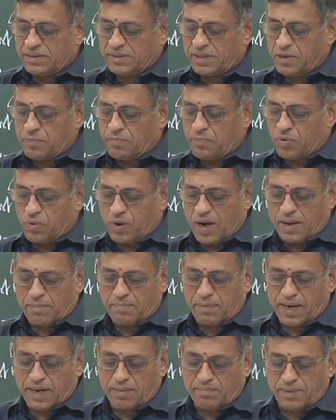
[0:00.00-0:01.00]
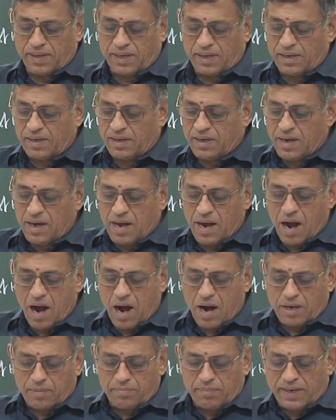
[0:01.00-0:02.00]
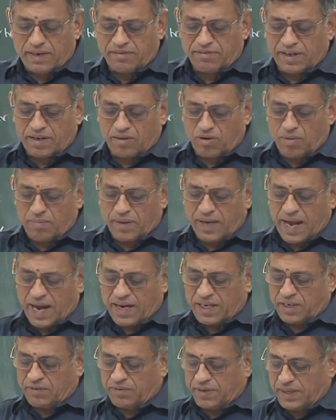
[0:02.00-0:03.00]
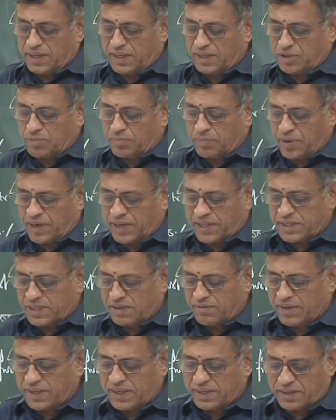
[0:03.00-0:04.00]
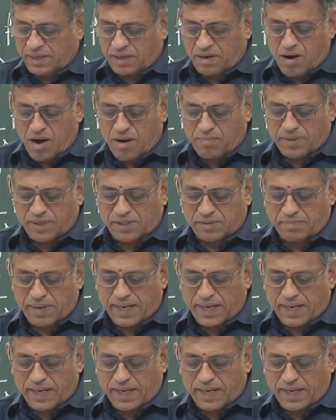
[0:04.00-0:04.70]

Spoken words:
Tirupur had become a hotbed of economic activity in the production of knitted garments.